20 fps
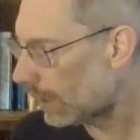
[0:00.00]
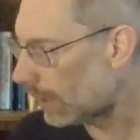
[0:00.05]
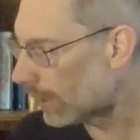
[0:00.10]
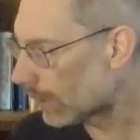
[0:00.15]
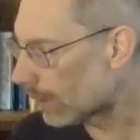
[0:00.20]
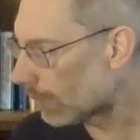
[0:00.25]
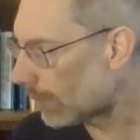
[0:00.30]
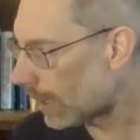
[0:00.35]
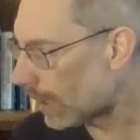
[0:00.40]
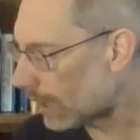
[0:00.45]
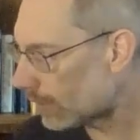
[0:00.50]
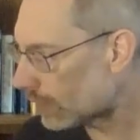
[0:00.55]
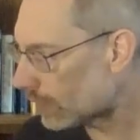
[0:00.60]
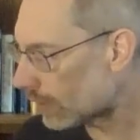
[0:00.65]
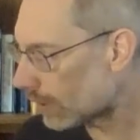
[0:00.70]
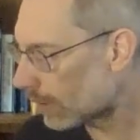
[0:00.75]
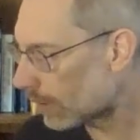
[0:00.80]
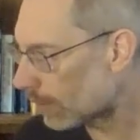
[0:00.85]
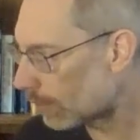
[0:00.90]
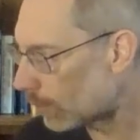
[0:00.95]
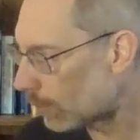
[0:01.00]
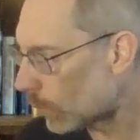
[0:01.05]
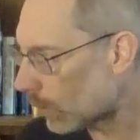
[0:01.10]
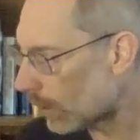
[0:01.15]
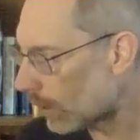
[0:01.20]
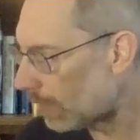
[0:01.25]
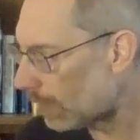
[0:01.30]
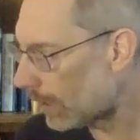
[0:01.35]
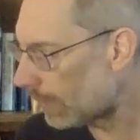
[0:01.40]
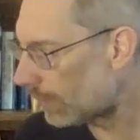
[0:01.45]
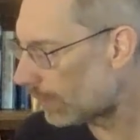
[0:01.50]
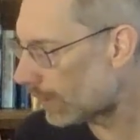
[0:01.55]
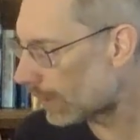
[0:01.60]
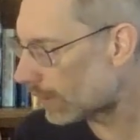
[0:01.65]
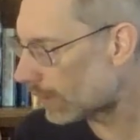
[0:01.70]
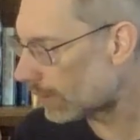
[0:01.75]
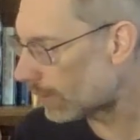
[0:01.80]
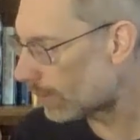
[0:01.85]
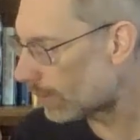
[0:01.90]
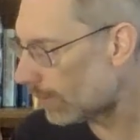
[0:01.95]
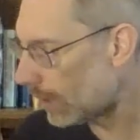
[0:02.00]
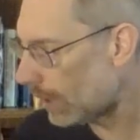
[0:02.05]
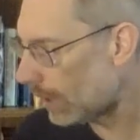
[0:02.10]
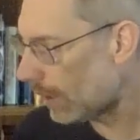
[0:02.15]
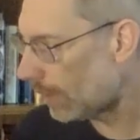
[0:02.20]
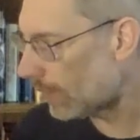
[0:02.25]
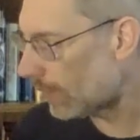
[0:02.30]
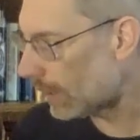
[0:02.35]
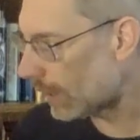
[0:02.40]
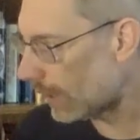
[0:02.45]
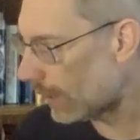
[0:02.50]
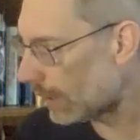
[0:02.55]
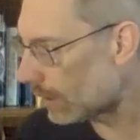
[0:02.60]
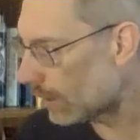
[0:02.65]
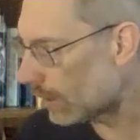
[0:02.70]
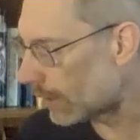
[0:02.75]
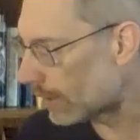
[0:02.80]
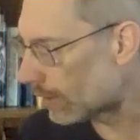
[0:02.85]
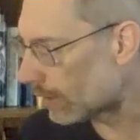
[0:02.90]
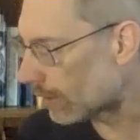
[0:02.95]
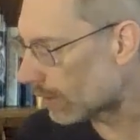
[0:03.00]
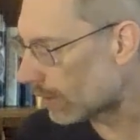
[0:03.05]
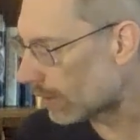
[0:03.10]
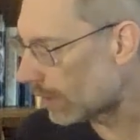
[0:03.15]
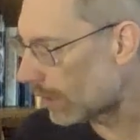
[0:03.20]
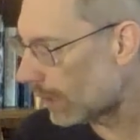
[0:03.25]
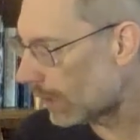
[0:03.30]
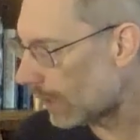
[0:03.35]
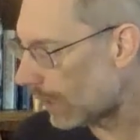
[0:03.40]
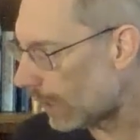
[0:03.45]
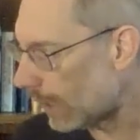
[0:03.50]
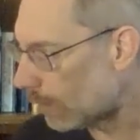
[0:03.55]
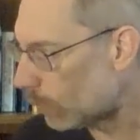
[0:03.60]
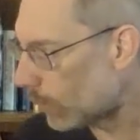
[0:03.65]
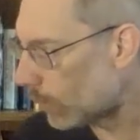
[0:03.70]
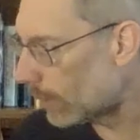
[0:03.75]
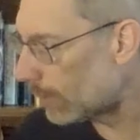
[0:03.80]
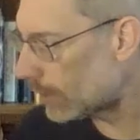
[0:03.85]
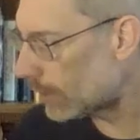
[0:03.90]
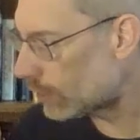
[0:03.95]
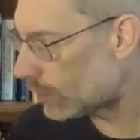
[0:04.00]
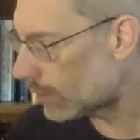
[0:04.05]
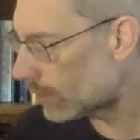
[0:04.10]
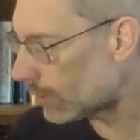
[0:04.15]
here makes her more of a victim than a leader, and women